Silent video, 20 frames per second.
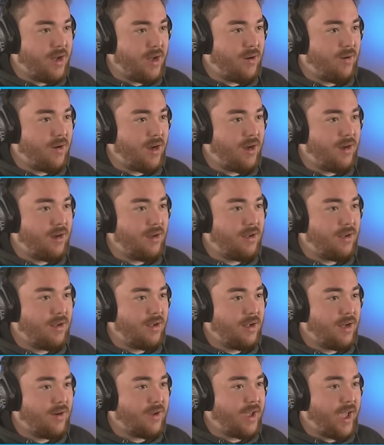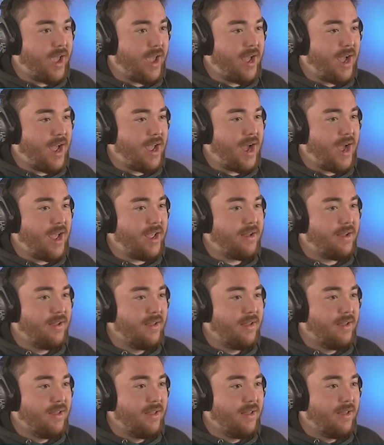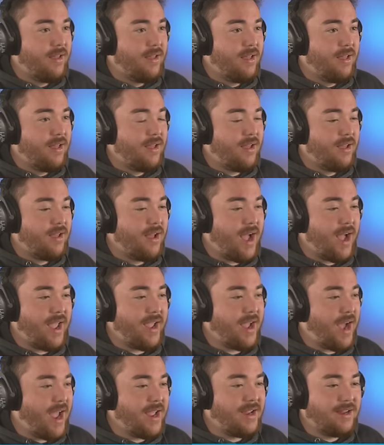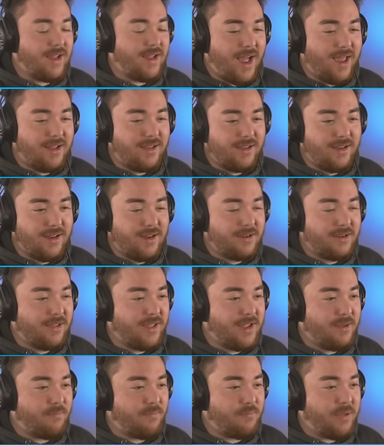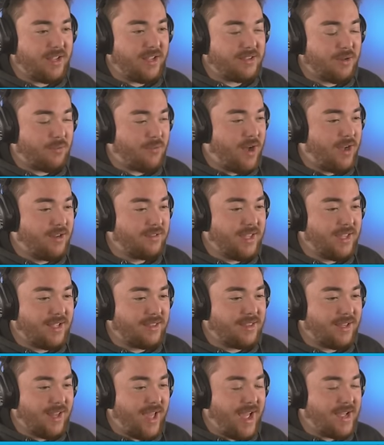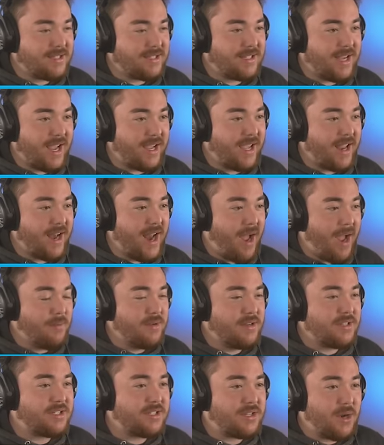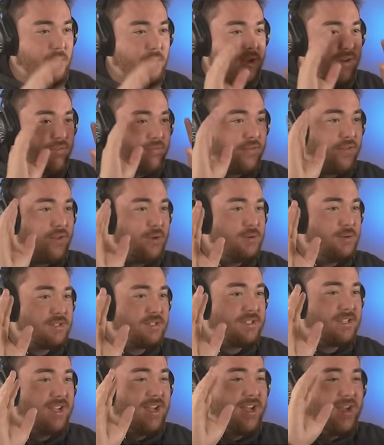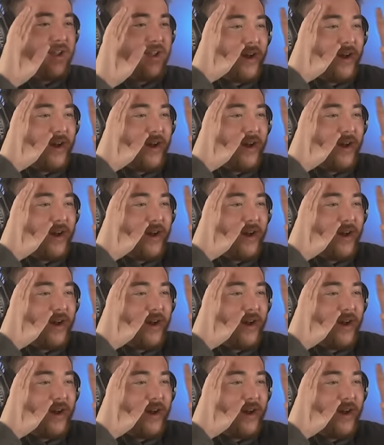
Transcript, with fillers: No. Oh, okay. I, I, I, I, I literally picked the wrong thing at the last second. I was so confused.